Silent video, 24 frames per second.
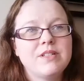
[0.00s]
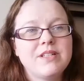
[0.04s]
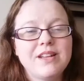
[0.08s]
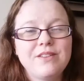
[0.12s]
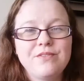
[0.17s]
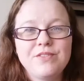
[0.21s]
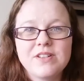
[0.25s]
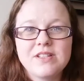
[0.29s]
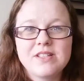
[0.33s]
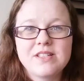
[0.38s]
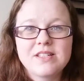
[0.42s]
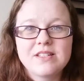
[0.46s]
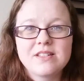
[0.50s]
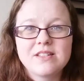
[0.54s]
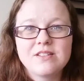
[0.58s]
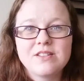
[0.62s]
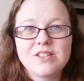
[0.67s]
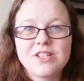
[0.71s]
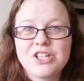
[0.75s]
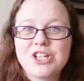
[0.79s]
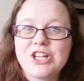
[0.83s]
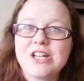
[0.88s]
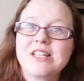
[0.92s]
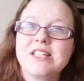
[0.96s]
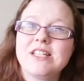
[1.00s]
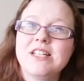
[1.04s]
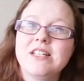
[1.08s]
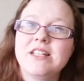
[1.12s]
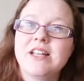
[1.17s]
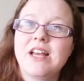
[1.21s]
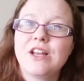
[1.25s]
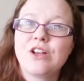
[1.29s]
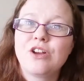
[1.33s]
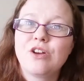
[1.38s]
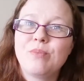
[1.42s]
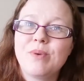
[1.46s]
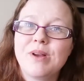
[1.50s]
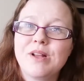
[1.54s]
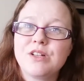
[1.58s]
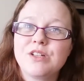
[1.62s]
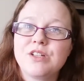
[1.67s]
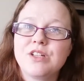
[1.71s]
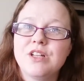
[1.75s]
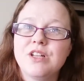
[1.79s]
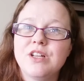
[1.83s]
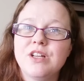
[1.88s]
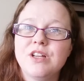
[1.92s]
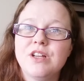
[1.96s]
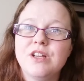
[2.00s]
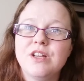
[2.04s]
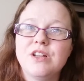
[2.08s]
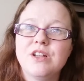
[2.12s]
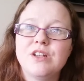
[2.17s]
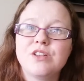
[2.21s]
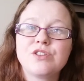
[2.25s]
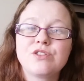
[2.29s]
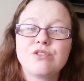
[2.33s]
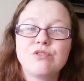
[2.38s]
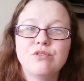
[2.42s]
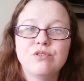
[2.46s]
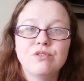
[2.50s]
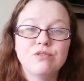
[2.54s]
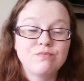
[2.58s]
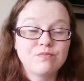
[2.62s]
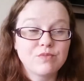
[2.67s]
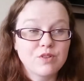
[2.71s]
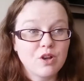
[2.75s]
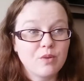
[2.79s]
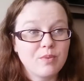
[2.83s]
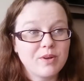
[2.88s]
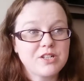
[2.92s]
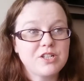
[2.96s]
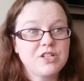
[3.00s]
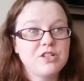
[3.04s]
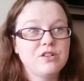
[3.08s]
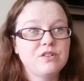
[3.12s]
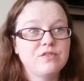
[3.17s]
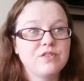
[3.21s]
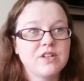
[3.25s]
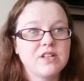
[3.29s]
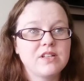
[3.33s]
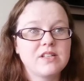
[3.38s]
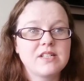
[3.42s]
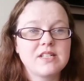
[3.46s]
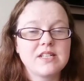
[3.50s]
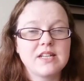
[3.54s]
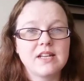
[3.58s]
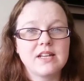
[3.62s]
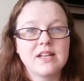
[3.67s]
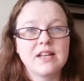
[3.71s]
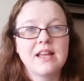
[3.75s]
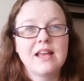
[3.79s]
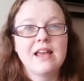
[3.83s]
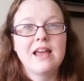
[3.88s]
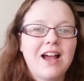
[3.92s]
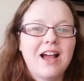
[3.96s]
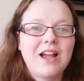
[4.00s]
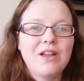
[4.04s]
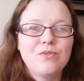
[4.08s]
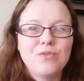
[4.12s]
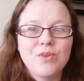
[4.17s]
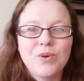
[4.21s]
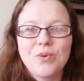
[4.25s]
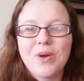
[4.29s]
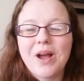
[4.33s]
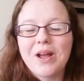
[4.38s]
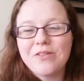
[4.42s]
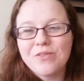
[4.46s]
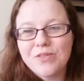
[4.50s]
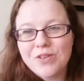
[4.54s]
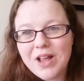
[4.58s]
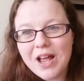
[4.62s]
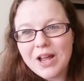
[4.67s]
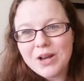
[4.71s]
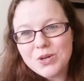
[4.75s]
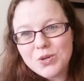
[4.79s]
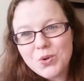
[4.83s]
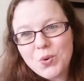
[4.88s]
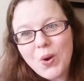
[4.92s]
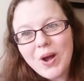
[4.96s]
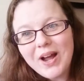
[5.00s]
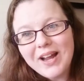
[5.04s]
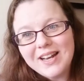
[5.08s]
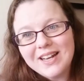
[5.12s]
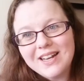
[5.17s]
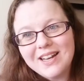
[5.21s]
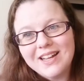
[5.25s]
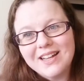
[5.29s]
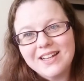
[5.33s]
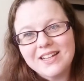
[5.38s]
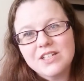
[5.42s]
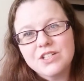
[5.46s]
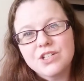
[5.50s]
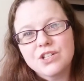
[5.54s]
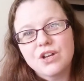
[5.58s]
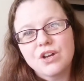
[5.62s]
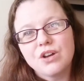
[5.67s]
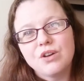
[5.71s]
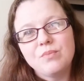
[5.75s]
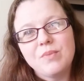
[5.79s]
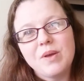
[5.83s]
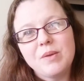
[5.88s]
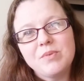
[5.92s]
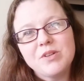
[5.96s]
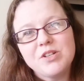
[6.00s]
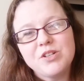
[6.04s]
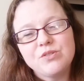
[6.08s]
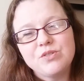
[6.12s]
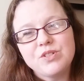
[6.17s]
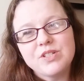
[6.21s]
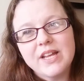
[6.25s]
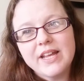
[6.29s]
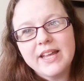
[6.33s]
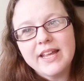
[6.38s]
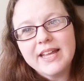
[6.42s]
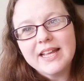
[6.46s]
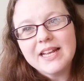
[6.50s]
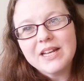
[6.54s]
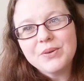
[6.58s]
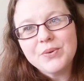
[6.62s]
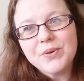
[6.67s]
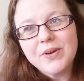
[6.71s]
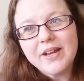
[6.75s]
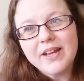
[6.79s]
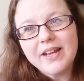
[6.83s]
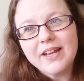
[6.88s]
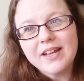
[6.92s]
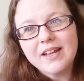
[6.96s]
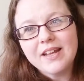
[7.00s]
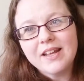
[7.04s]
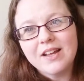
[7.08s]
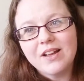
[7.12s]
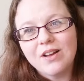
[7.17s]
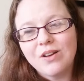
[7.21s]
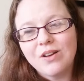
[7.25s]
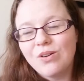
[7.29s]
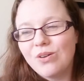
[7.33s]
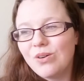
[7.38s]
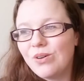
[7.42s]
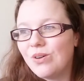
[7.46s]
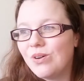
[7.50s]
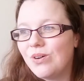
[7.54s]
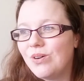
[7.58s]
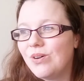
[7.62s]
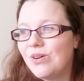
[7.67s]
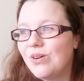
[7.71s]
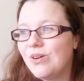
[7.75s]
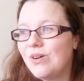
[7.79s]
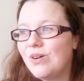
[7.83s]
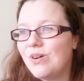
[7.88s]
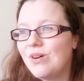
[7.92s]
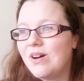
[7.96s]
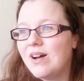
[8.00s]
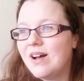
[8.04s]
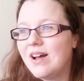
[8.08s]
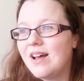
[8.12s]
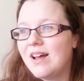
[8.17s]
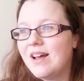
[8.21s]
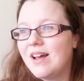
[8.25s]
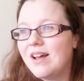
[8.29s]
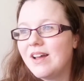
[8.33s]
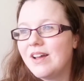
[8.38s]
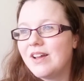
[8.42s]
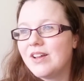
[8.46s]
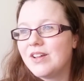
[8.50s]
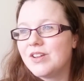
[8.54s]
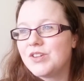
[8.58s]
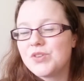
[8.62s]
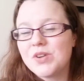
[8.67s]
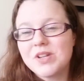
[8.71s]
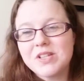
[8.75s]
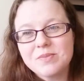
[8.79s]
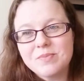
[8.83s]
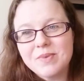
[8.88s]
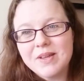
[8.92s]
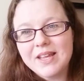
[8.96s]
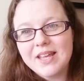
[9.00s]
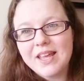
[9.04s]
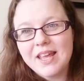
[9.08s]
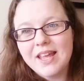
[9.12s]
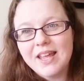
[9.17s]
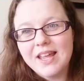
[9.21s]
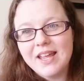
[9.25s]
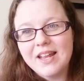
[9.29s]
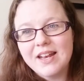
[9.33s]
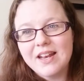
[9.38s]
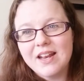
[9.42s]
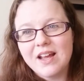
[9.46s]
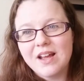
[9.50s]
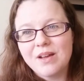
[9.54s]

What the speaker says: David's suggested that I go back to school, go back to university. I'd quite like to go maybe do tailoring or dressmaking.